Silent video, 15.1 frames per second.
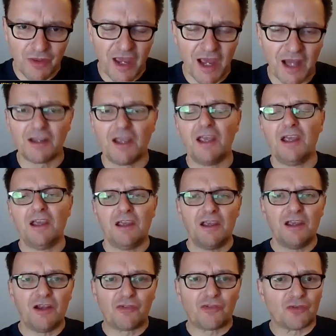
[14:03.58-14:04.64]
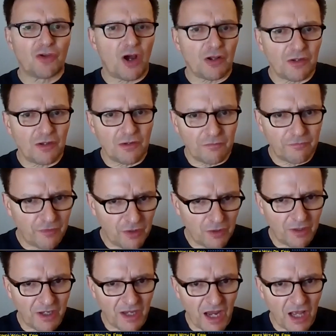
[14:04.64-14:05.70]
that, it's not
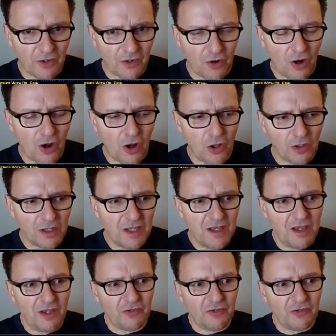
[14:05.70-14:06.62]
interfering at all.